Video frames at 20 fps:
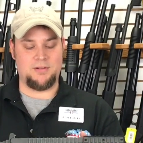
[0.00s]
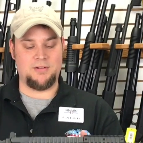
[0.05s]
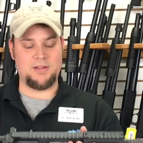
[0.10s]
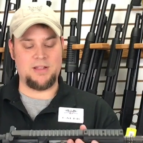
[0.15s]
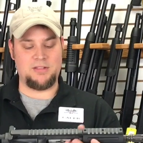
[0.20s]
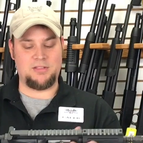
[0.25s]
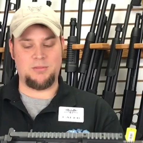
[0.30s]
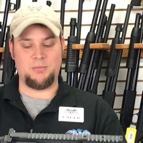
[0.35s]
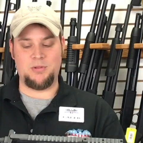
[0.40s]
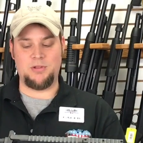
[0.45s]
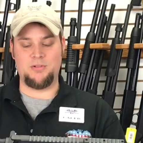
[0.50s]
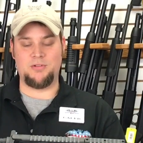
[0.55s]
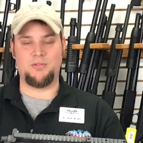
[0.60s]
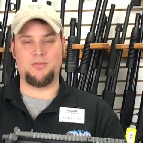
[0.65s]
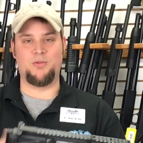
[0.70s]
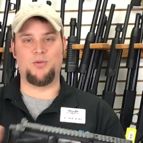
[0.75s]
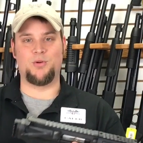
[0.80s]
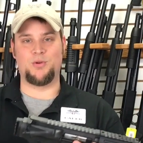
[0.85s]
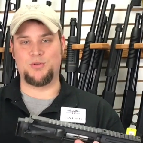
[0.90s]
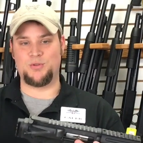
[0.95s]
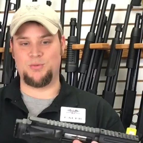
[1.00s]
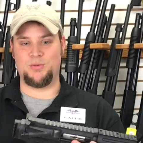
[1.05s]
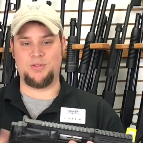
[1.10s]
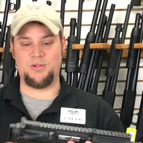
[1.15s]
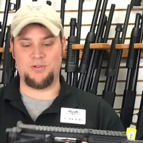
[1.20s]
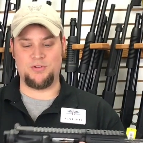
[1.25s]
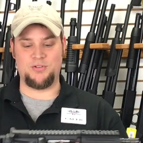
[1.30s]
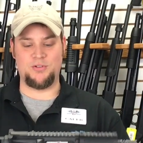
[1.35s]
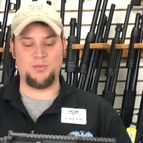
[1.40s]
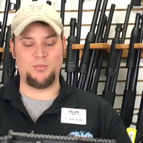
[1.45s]
let them use, of course,
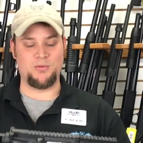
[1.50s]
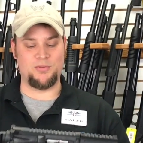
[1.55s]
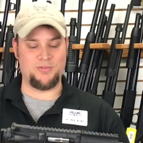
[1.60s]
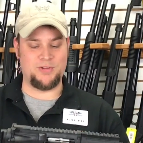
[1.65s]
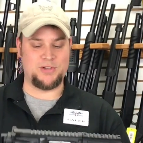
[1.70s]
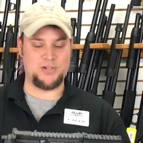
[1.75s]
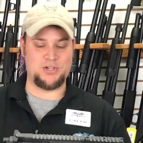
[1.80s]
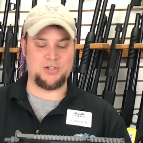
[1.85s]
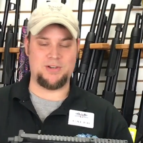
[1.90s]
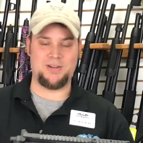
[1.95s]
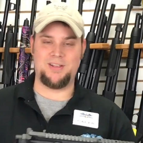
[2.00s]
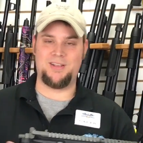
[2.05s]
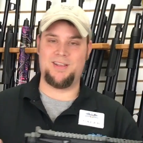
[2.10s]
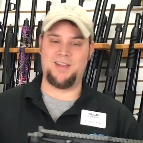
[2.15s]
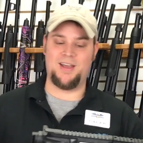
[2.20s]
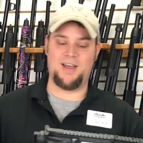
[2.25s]
with your supervision.